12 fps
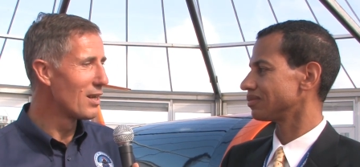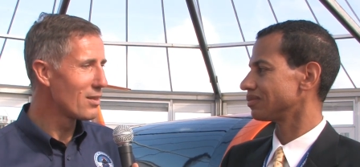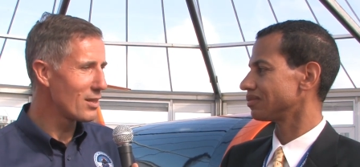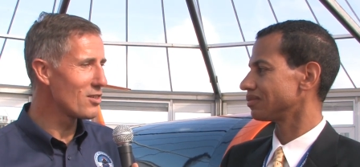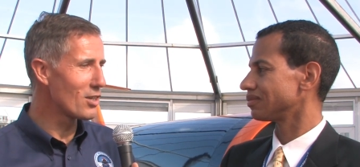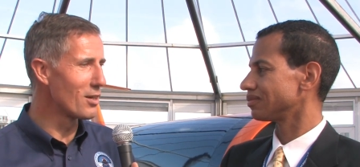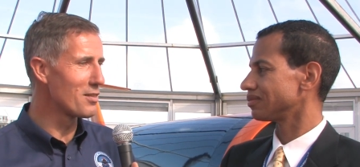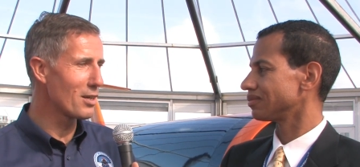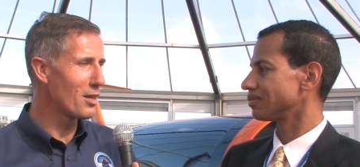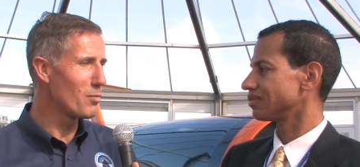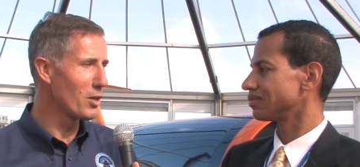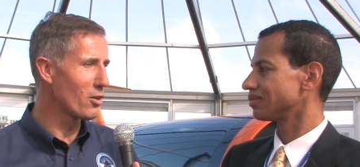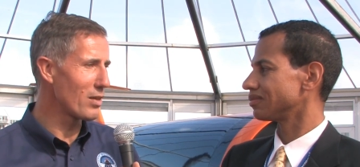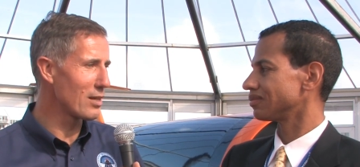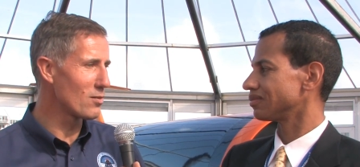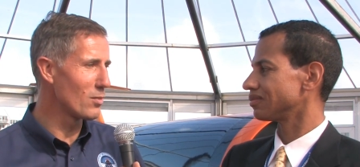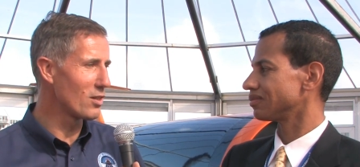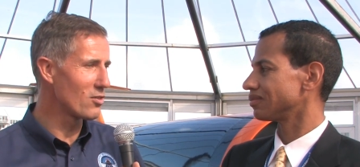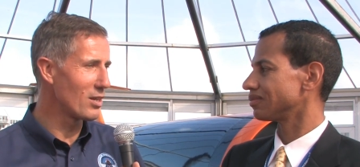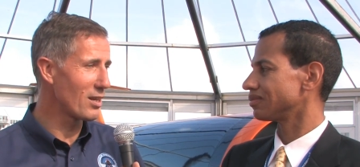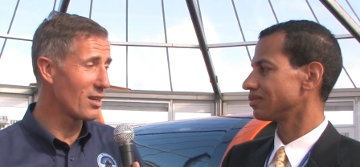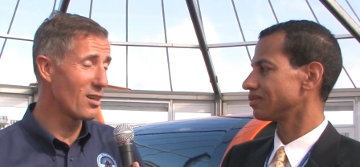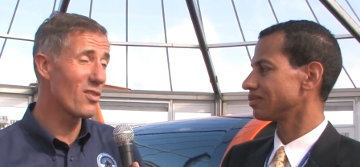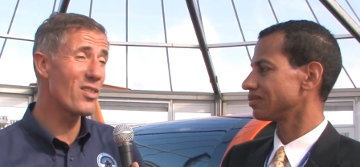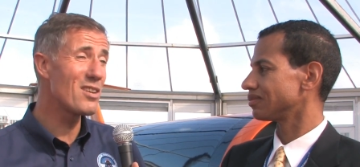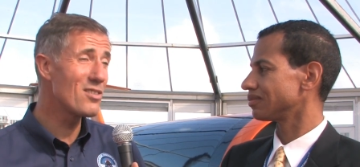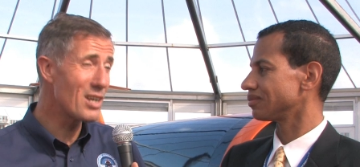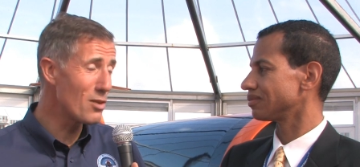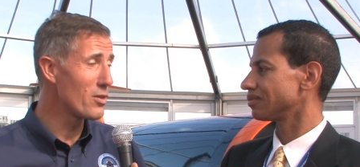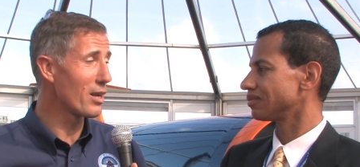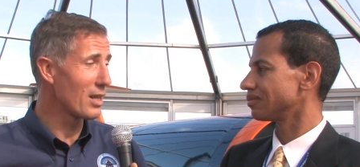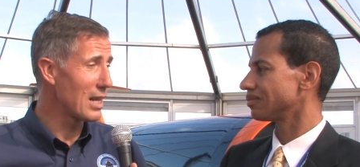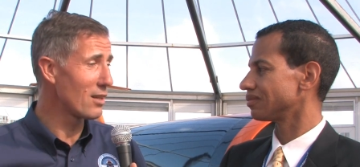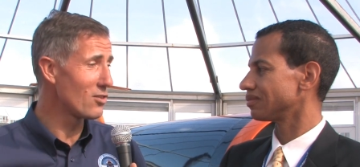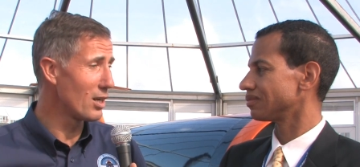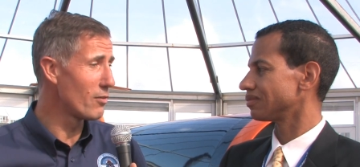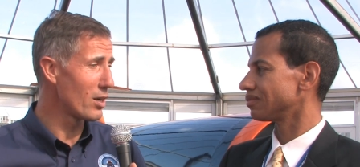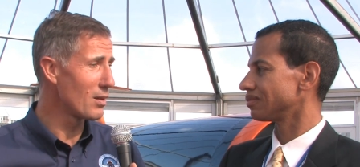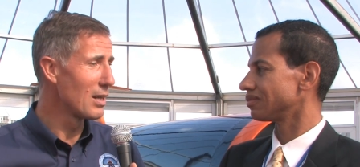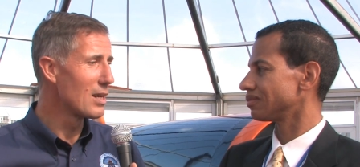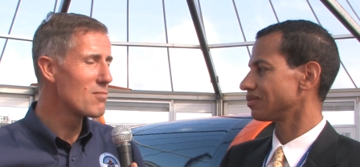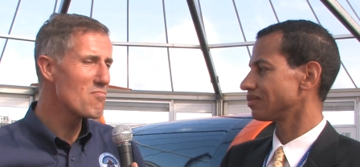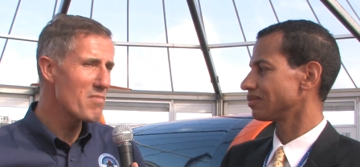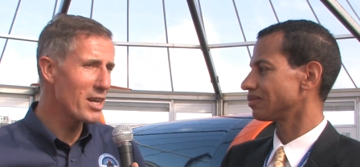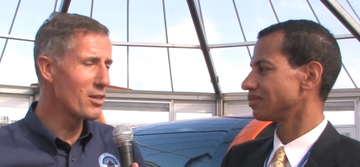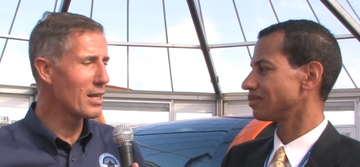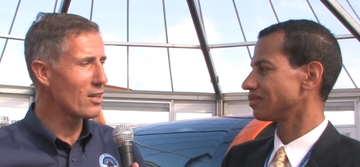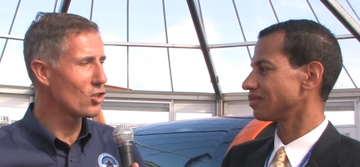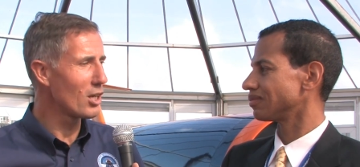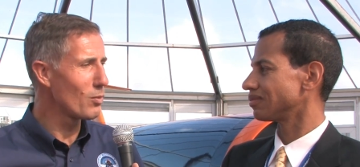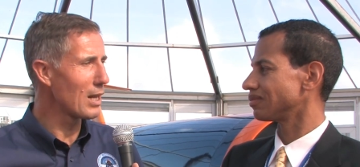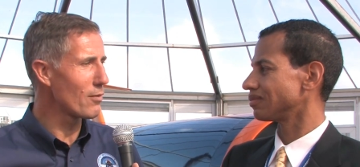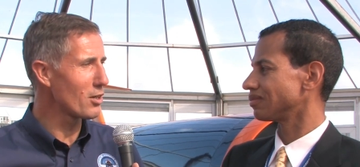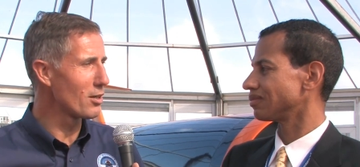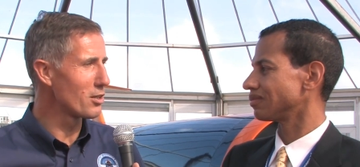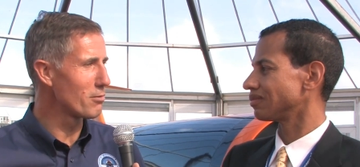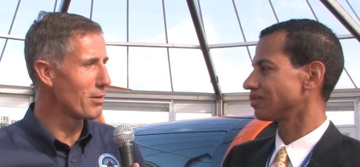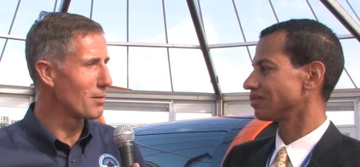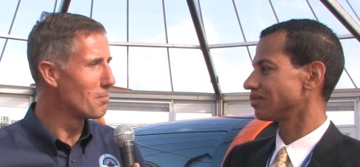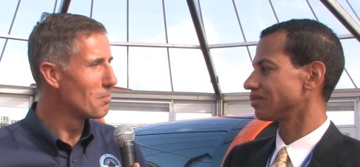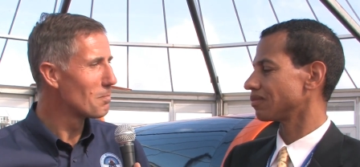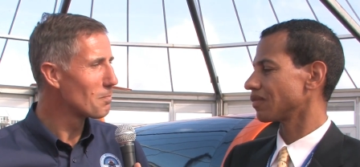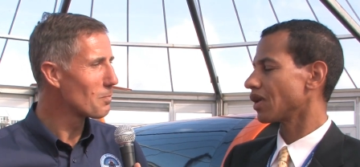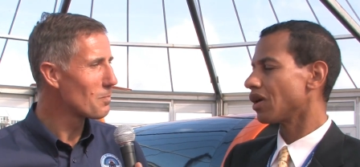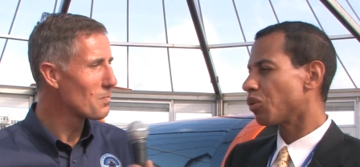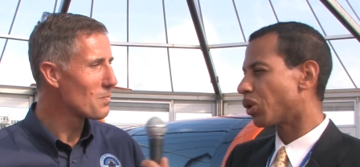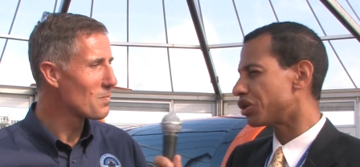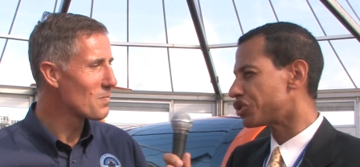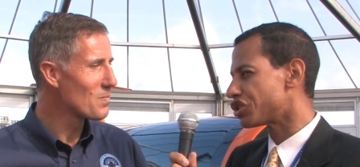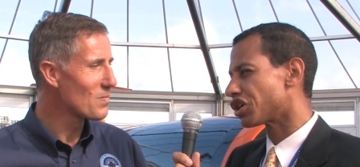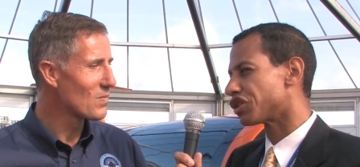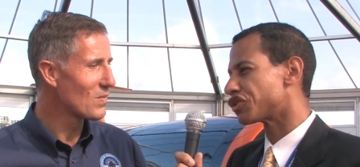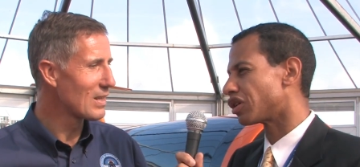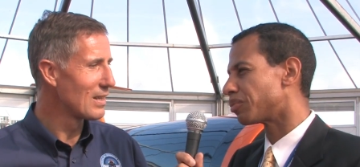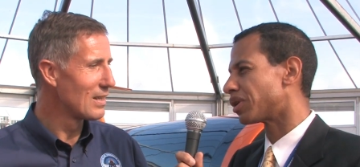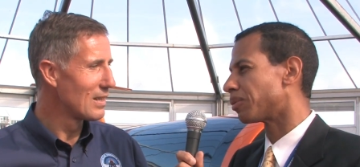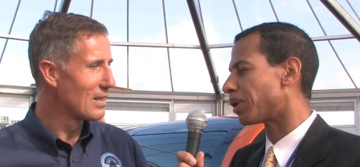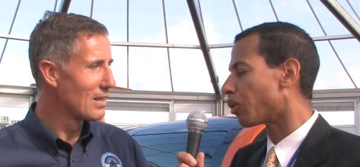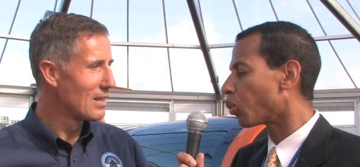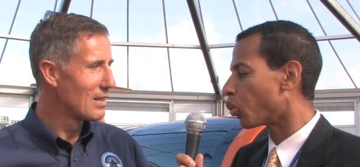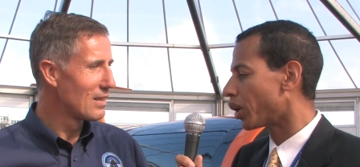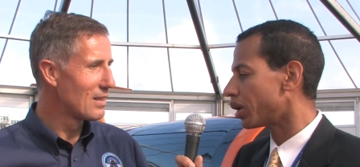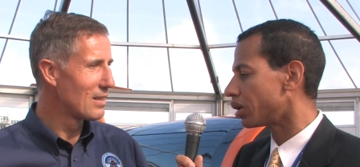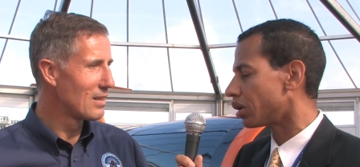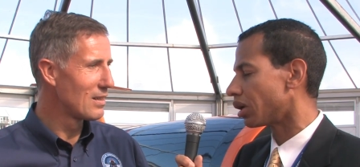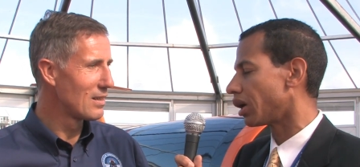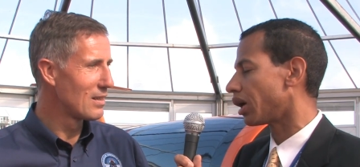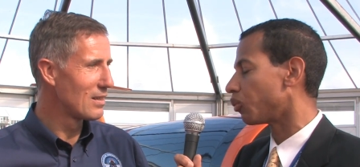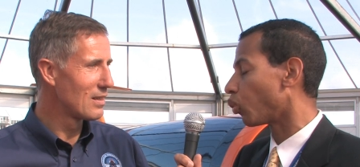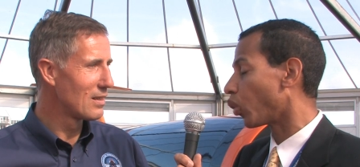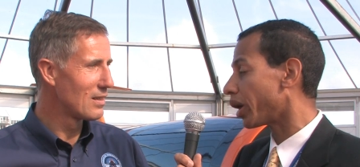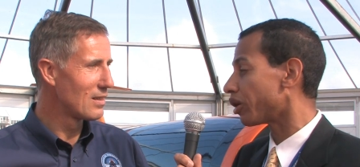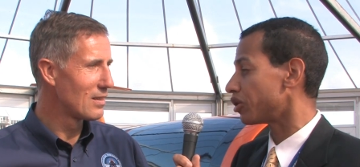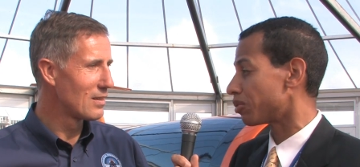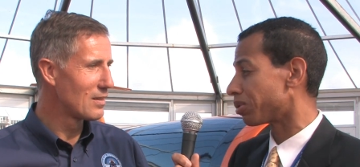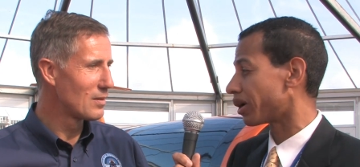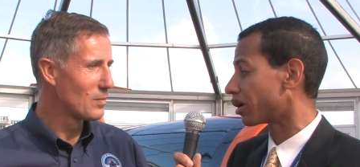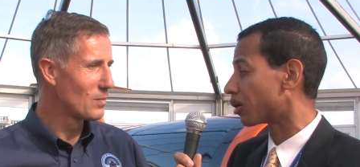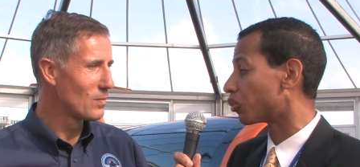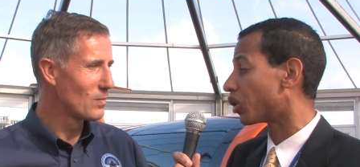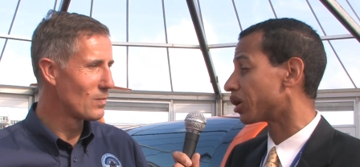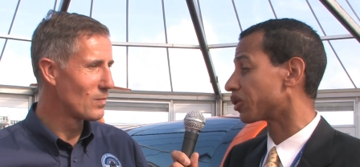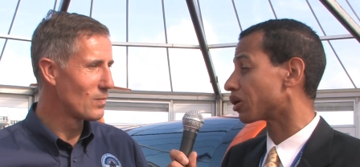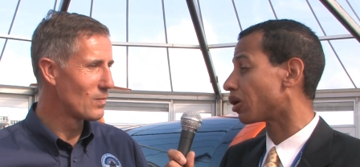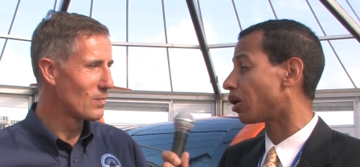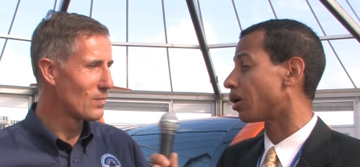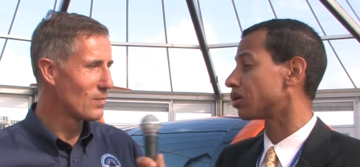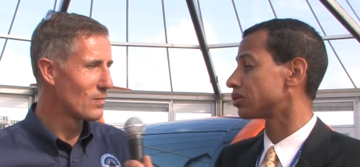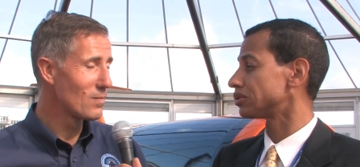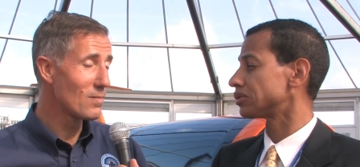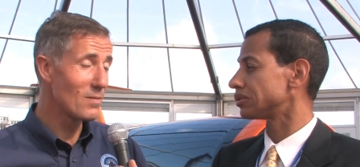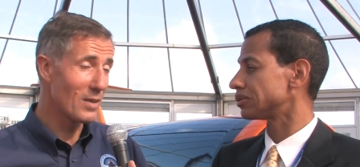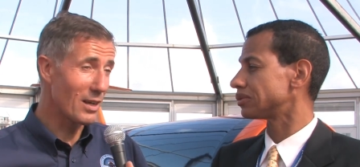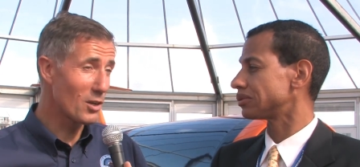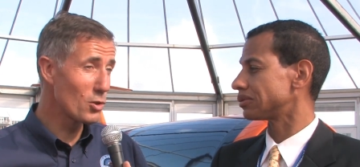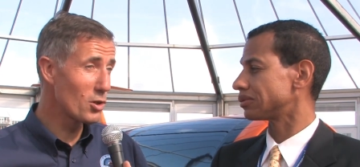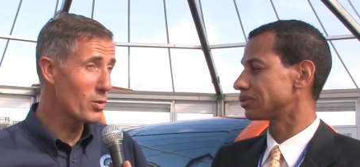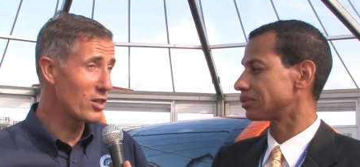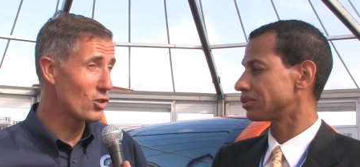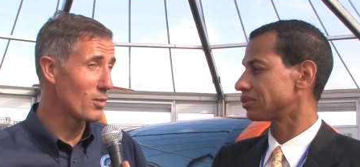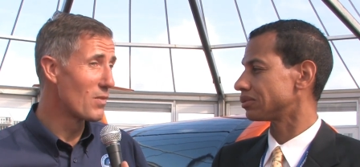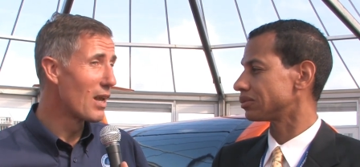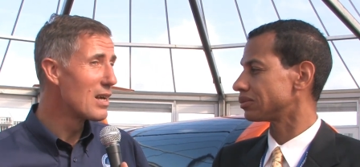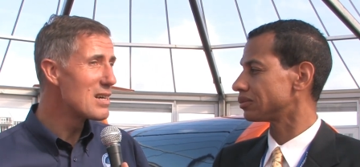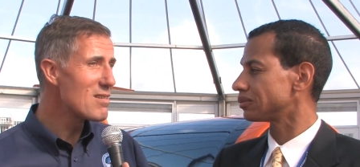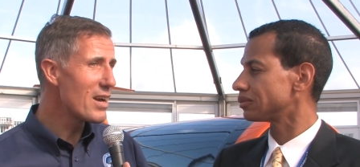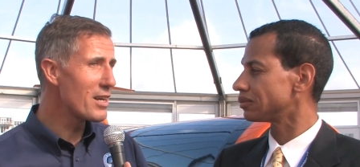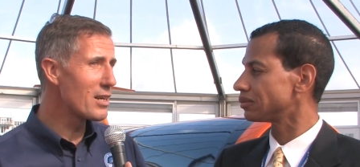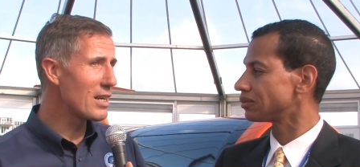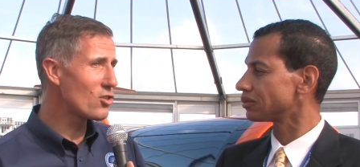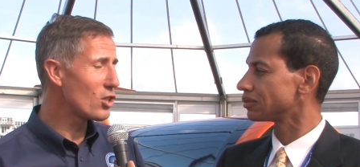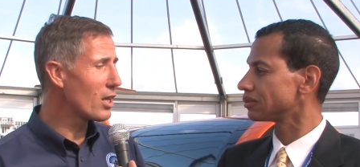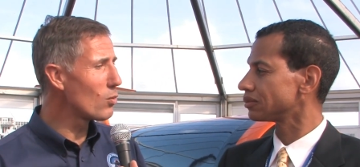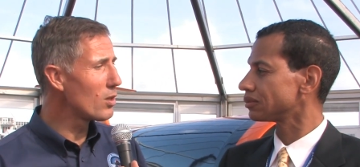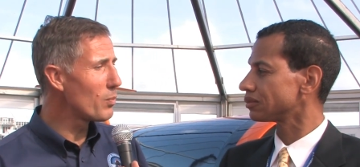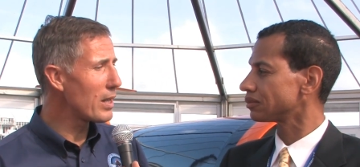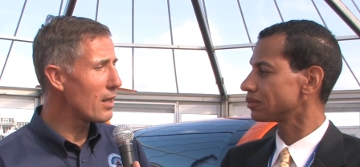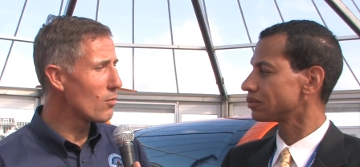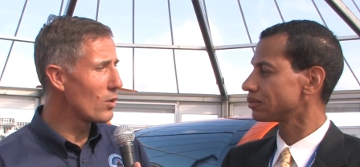Speaker 1: team. These guys are going to build a thousand miles an hour car. They know they're going to, to deliver it. End of next year, we'll have a car to run.
Speaker 2: Why don't you tell us a little bit about when and where you're planning on running the car?
Speaker 1: Yeah, good question. End of next year, we'll